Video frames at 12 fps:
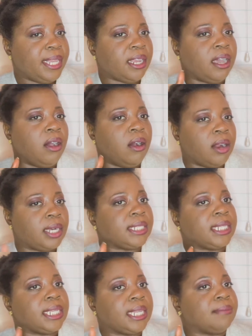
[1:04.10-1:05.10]
a hard to
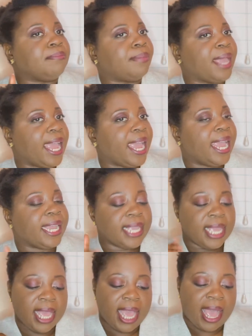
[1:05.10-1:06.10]
get bag.
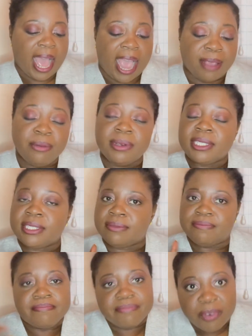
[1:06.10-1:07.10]
I was
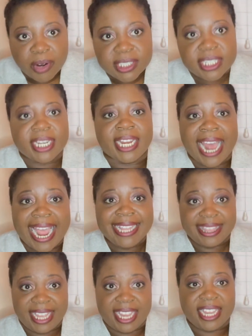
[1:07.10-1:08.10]
fortunate, I
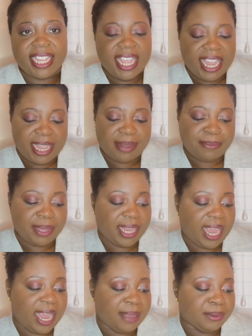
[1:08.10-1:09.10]
think, in being
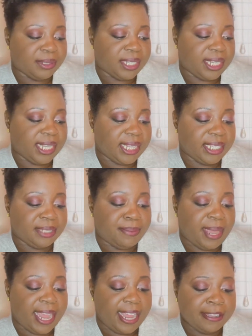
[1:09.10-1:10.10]
able to get this
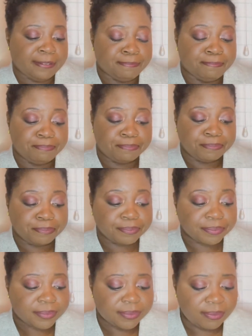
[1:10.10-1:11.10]
bag.
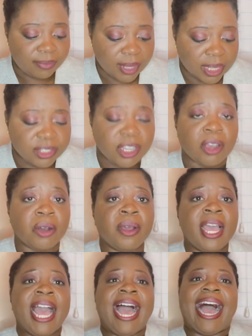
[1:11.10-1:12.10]
So
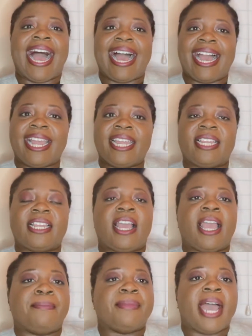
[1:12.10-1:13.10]
I
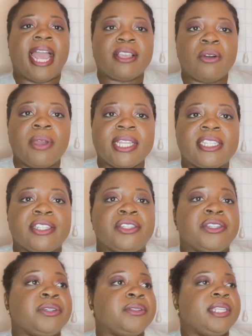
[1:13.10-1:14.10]
am not going to
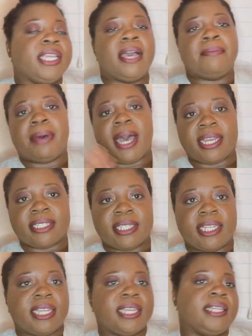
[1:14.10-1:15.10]
do the
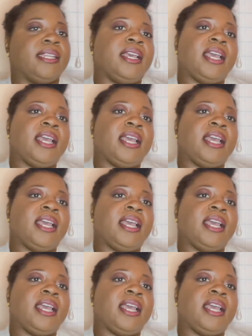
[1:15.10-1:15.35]
unboxing, and